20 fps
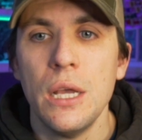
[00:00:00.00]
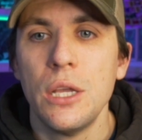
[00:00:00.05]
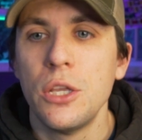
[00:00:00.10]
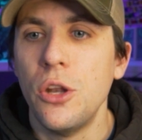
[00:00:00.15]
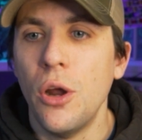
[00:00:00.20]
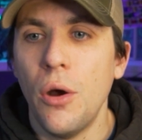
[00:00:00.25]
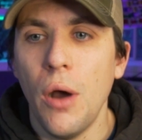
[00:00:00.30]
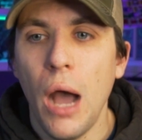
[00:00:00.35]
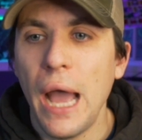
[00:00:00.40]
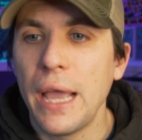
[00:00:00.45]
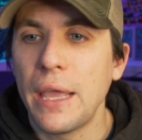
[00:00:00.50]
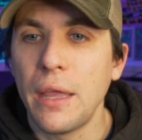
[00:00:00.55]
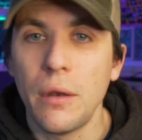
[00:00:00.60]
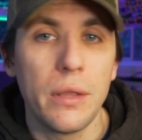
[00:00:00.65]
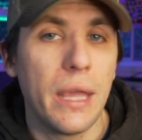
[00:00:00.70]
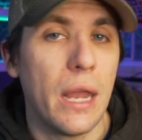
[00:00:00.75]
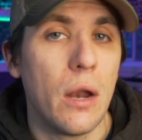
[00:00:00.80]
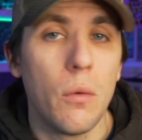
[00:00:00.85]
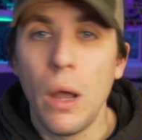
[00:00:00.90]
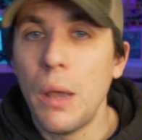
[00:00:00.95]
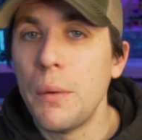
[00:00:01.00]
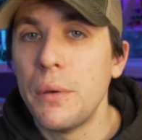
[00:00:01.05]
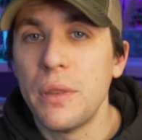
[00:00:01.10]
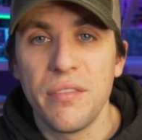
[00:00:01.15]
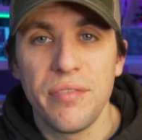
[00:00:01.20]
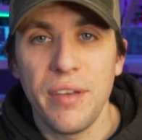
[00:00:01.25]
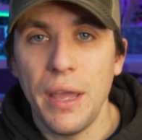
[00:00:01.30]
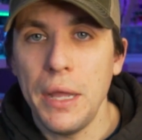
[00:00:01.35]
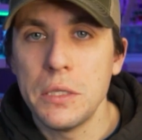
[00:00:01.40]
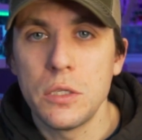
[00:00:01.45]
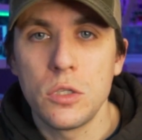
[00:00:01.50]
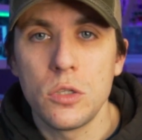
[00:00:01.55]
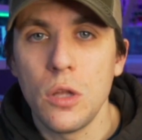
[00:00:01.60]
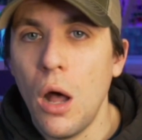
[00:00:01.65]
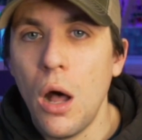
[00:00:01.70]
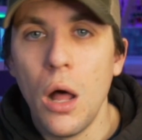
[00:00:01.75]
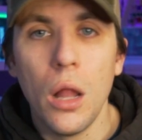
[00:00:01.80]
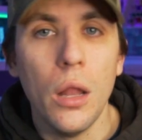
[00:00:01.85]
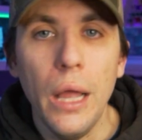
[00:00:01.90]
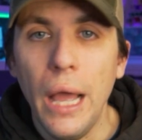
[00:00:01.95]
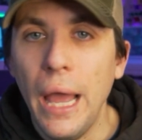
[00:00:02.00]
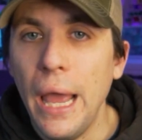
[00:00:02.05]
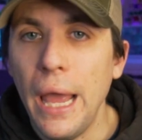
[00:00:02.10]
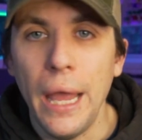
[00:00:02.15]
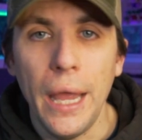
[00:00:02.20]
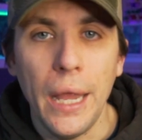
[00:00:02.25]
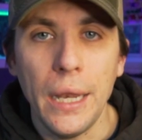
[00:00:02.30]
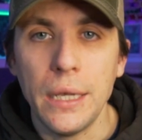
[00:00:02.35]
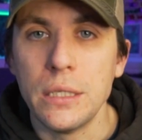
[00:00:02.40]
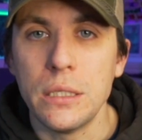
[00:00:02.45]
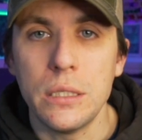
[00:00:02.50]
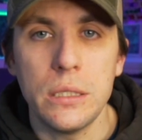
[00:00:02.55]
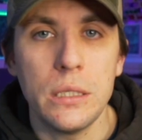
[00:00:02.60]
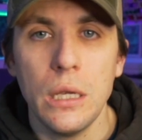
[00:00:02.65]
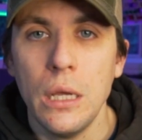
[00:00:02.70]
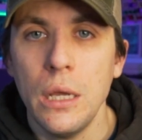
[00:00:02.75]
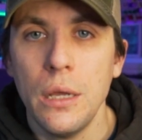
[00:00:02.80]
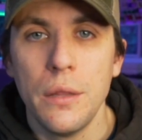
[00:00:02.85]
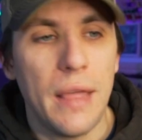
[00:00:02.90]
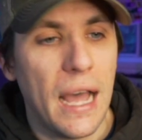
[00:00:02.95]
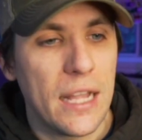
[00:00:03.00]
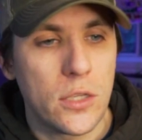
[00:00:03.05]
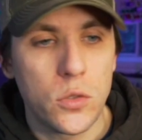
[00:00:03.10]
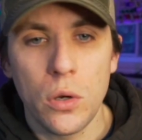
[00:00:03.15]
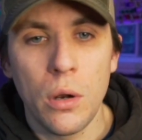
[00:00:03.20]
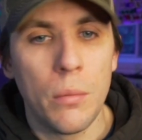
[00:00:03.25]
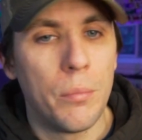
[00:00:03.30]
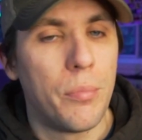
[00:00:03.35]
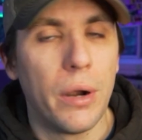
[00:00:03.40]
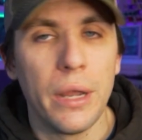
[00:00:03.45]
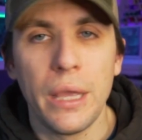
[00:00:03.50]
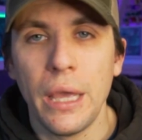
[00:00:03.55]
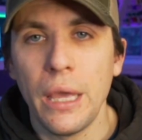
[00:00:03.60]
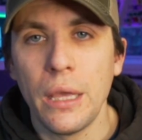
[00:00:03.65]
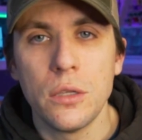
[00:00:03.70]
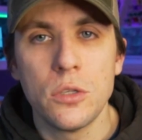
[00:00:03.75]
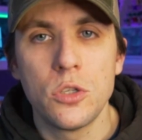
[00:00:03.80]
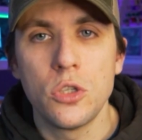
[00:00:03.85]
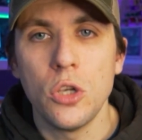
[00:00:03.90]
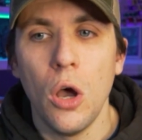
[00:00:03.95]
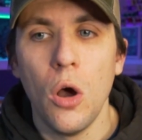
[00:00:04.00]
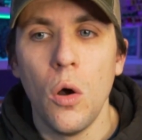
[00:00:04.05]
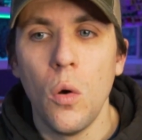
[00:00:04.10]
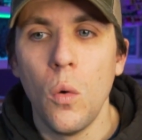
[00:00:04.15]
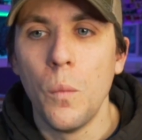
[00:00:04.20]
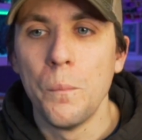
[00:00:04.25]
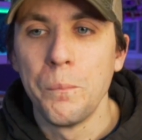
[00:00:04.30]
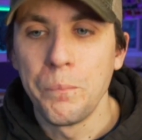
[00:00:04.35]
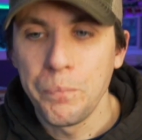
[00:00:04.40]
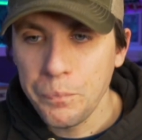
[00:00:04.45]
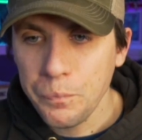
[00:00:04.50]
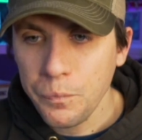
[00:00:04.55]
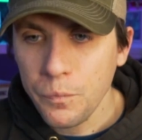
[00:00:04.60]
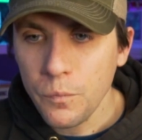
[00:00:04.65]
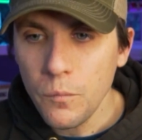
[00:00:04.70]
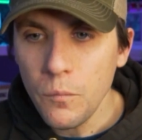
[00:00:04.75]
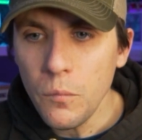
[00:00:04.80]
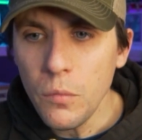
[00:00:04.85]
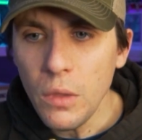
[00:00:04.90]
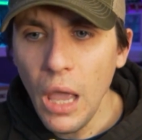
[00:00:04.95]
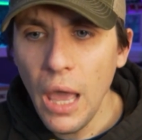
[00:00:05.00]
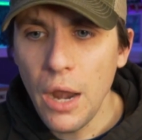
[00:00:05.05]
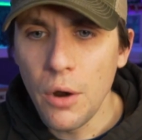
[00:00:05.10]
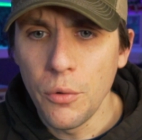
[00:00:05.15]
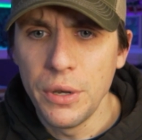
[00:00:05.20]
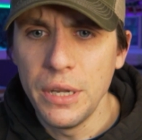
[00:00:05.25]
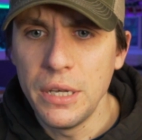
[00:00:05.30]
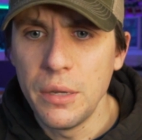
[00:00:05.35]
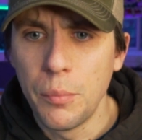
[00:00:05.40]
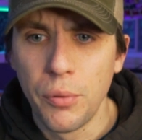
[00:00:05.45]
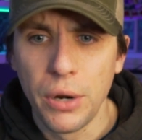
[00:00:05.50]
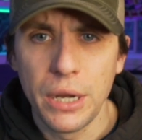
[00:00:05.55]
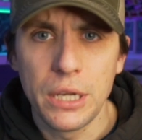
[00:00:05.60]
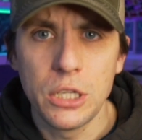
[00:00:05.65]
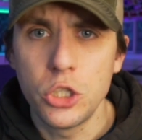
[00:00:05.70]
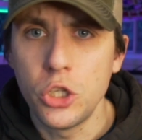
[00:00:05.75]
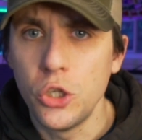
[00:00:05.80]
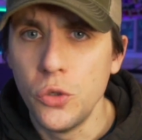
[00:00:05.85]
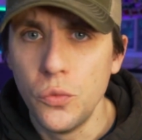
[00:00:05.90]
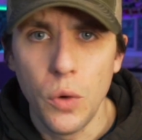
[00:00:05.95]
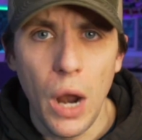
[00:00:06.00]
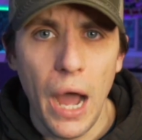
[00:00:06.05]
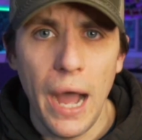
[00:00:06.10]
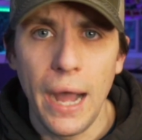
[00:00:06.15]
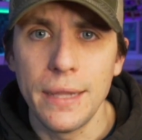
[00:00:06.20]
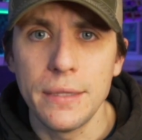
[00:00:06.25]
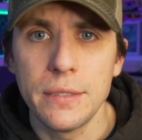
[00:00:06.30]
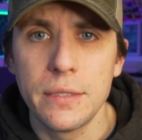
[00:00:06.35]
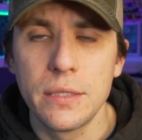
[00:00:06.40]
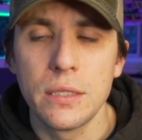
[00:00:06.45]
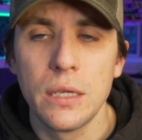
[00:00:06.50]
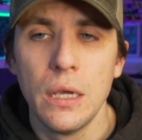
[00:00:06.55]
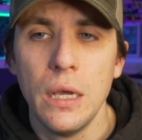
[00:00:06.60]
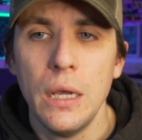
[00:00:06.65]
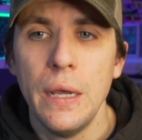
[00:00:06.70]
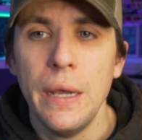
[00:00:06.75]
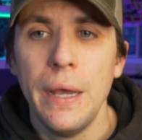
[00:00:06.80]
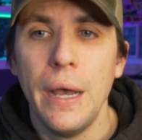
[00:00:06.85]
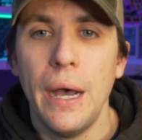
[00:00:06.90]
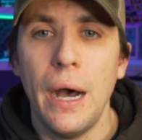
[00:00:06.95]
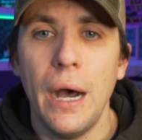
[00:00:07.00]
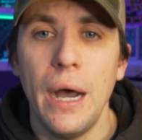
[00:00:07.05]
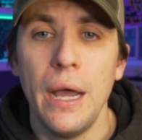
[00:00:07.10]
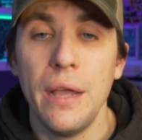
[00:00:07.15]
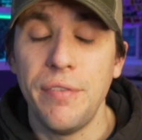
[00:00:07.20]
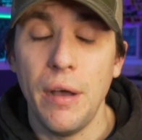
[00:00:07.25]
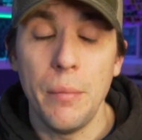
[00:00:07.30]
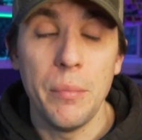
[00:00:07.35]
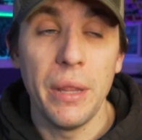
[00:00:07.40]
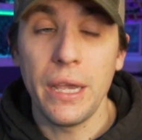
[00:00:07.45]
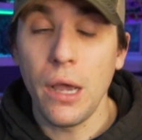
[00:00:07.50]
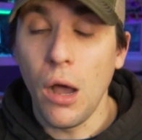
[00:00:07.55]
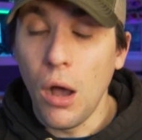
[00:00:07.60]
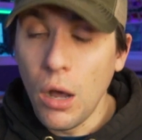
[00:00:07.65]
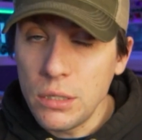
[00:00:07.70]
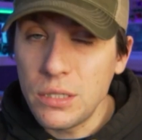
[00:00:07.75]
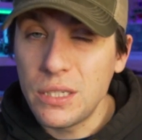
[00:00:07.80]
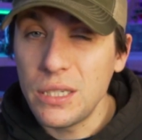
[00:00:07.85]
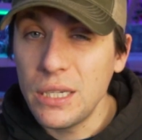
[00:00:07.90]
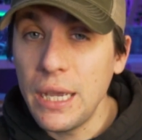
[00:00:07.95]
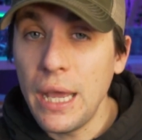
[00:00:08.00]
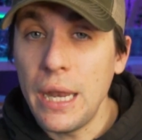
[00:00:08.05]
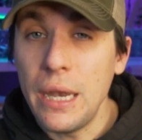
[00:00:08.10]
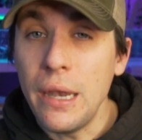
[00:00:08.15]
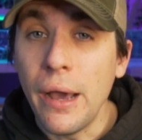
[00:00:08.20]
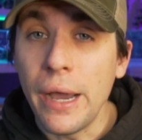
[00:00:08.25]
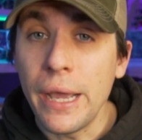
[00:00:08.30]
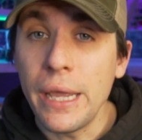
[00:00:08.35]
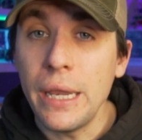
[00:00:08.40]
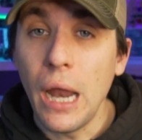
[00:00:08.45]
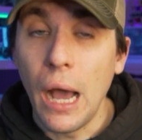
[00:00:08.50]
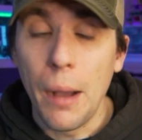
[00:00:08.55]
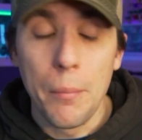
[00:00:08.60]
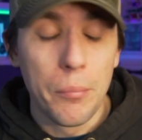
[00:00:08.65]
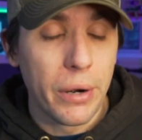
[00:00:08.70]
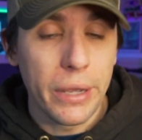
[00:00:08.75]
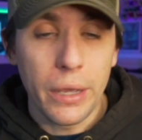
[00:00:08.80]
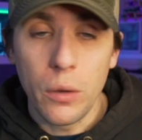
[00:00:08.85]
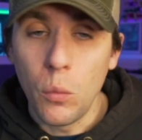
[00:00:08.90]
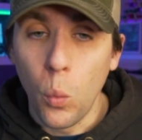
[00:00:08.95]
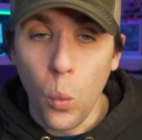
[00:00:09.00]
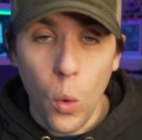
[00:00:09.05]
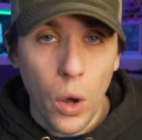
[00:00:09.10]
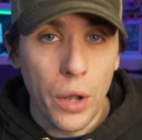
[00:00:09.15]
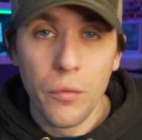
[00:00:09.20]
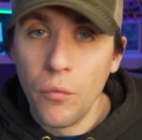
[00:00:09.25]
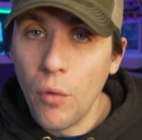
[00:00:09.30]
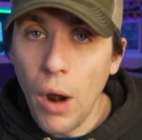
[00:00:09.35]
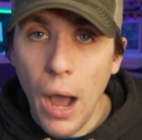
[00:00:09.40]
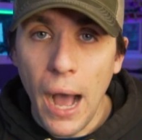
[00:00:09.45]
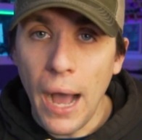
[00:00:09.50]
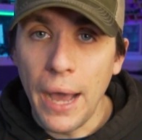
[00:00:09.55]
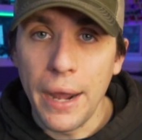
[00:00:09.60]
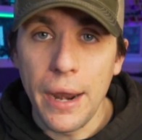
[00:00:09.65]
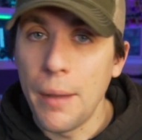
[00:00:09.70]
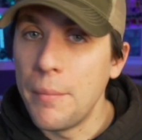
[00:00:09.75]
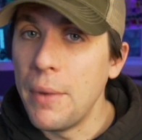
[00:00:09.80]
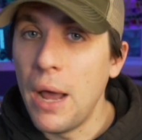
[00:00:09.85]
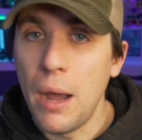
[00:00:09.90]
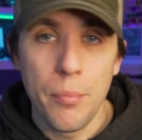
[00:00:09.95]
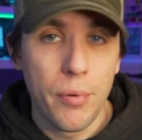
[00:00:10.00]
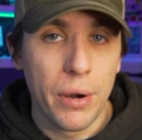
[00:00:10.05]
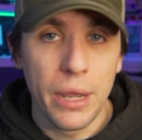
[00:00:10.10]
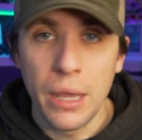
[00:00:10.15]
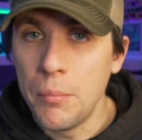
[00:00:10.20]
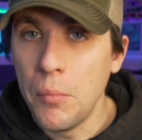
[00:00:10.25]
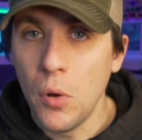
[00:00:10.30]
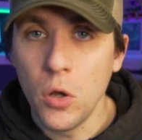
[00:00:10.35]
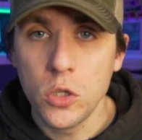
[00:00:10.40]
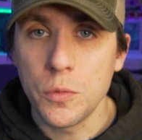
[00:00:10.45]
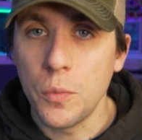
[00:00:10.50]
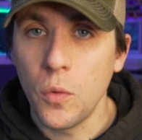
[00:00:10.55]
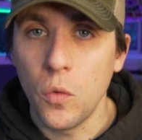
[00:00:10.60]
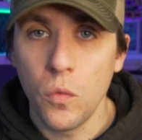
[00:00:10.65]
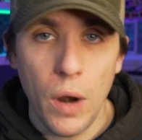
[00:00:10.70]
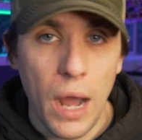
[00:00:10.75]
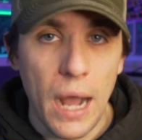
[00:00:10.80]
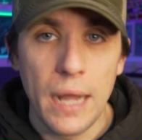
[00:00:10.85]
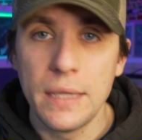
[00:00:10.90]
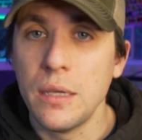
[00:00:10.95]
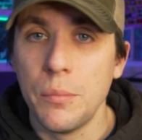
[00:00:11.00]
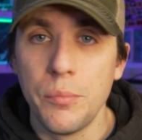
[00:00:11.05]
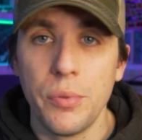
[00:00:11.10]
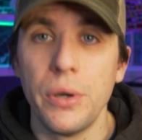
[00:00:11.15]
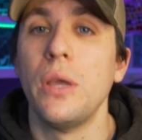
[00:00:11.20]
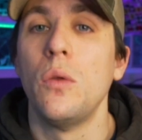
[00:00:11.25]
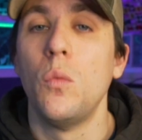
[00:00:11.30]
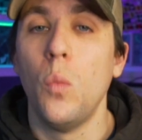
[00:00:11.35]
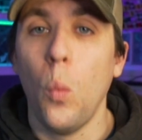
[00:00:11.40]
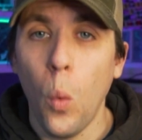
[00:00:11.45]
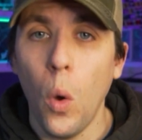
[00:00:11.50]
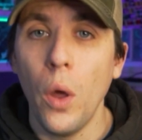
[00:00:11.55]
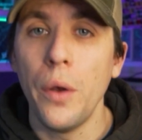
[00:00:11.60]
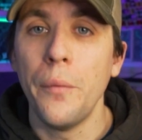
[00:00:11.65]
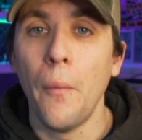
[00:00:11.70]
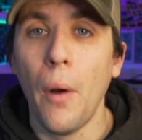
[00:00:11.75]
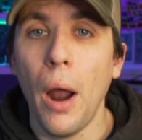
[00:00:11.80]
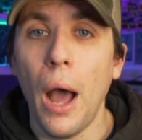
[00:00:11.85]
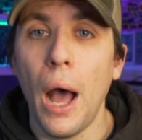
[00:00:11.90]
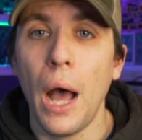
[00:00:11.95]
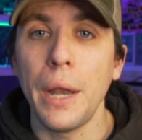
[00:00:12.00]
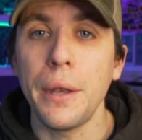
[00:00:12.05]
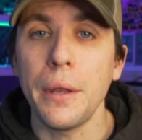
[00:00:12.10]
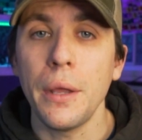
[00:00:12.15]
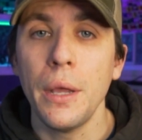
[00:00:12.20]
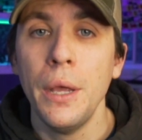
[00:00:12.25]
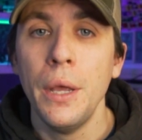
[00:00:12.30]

you know, I can get away with a van stall, and that's what I'm bringing. So I don't need to bring 2 rods. If I'm like hunting at night, I'm bringing 1 rod. I'm not bringing multiple rods. I'm bringing 1 rod.